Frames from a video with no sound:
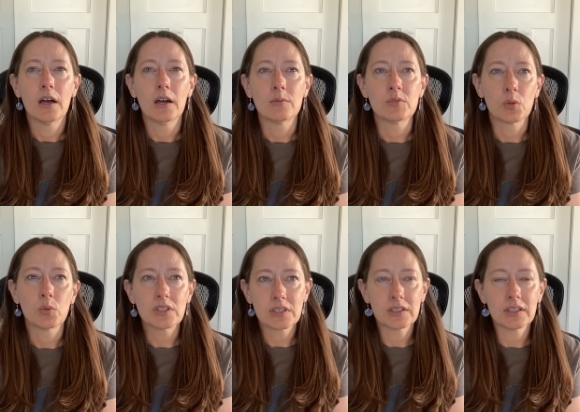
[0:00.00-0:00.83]
So
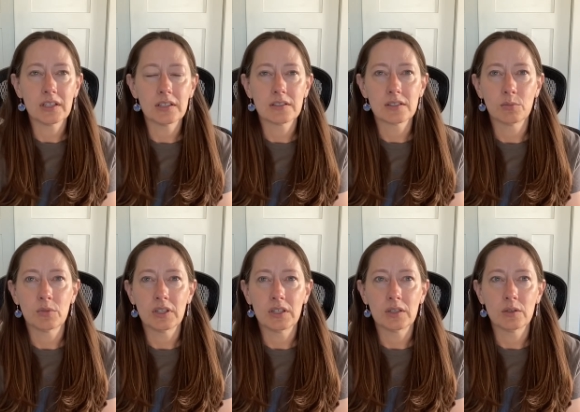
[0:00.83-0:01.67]
recently
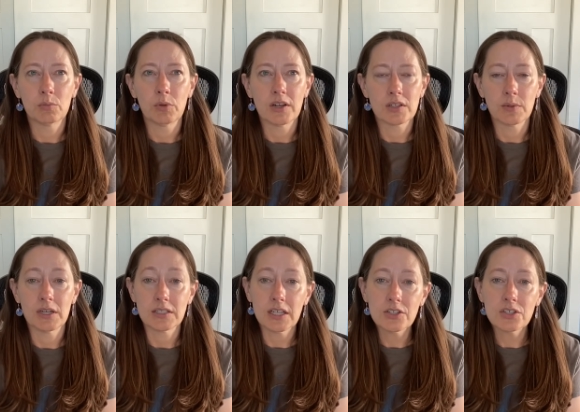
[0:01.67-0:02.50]
somebody brought to my
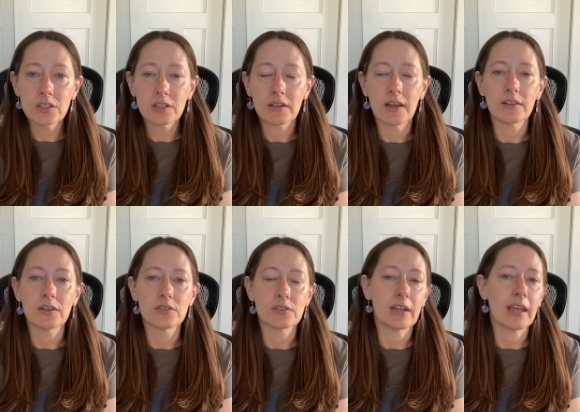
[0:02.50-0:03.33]
attention that there's
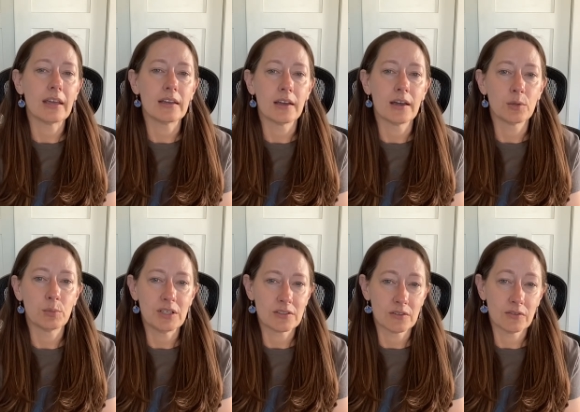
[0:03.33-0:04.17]
an egg on a
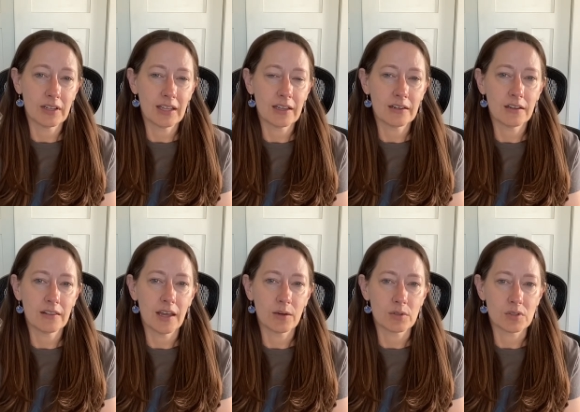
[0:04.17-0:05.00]
piece of land
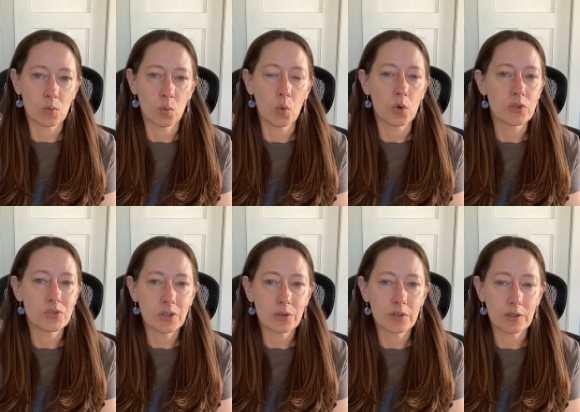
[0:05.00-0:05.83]
that was a war
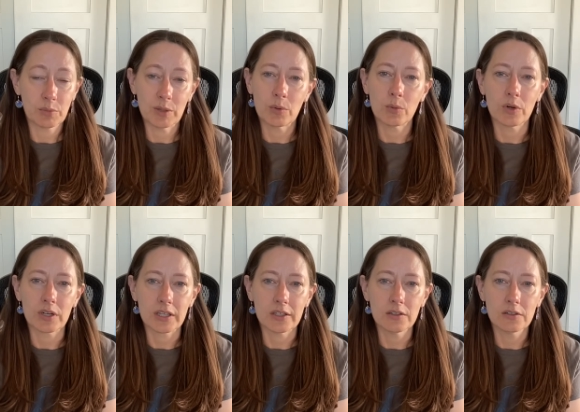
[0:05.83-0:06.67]
zone and people were
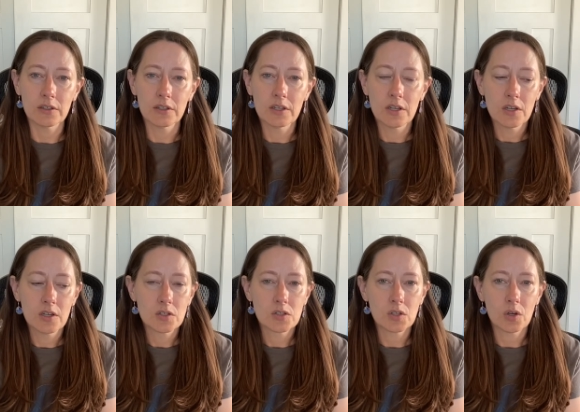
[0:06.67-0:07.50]
killed.
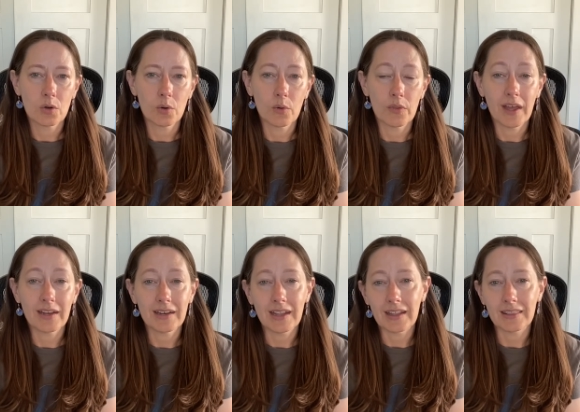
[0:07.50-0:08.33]
So that
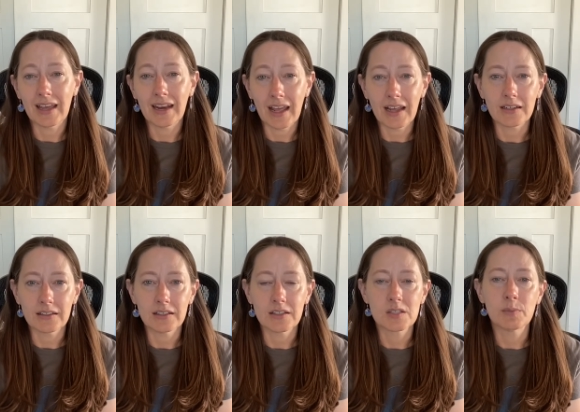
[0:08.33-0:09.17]
egg
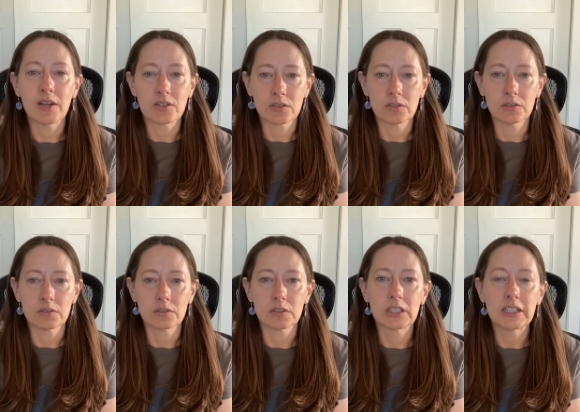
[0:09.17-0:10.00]
needed
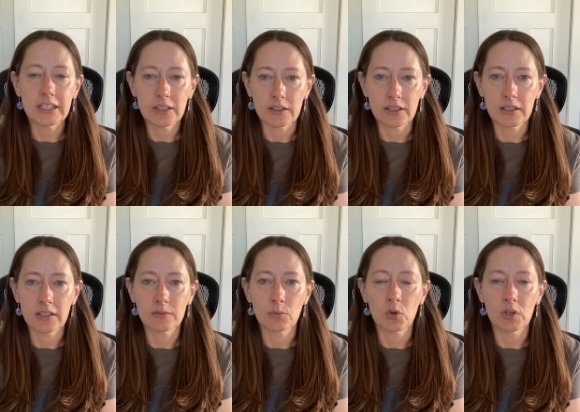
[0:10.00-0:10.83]
special clearing and
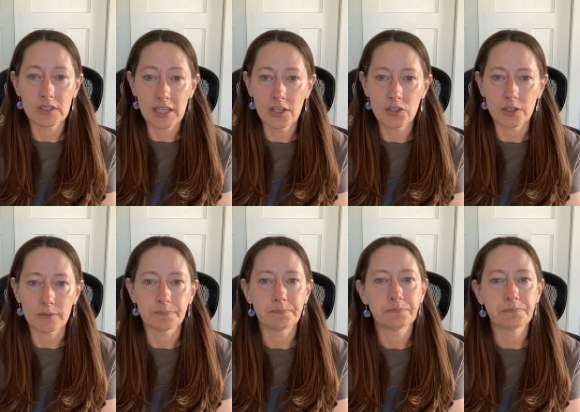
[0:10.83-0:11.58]
more attention.